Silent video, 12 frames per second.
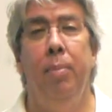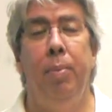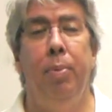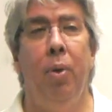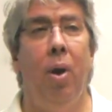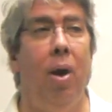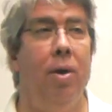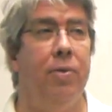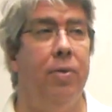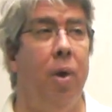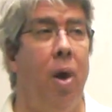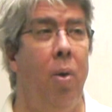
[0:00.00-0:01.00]
people are
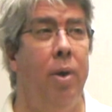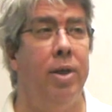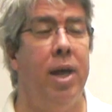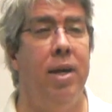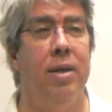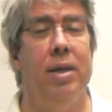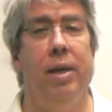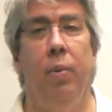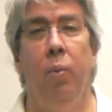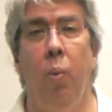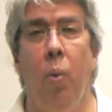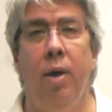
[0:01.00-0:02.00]
always asking
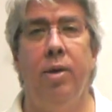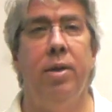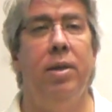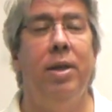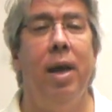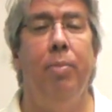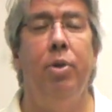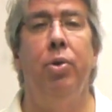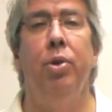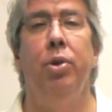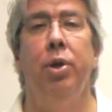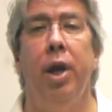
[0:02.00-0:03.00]
what
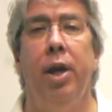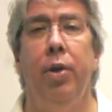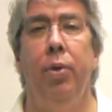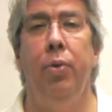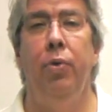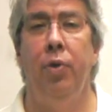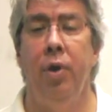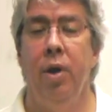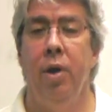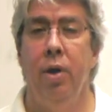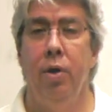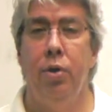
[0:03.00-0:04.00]
temperature should I use
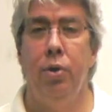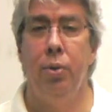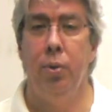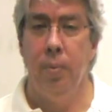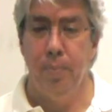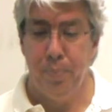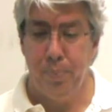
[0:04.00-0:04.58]
to